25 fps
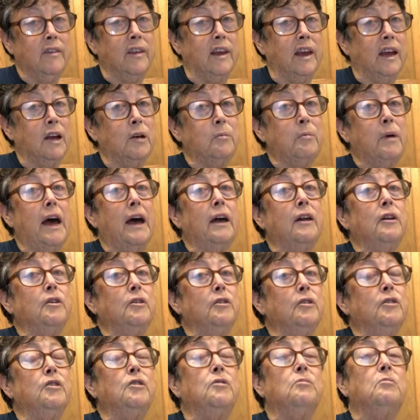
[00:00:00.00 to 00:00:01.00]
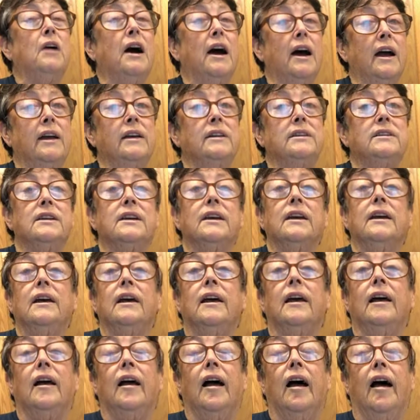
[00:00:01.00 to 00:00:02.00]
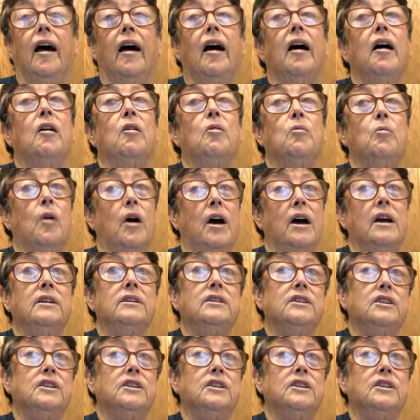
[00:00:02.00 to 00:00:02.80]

Think about who you might uh, want